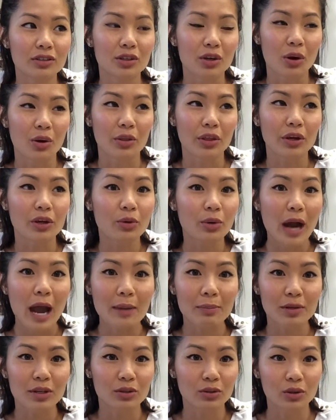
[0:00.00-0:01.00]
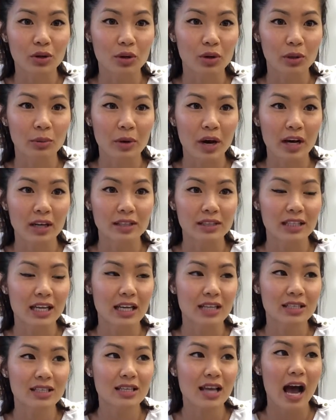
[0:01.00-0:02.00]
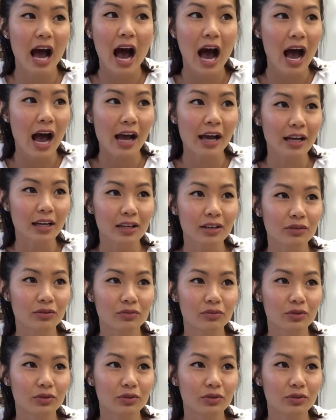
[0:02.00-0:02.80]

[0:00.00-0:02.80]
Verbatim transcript: you know, the crappy granola bars that's high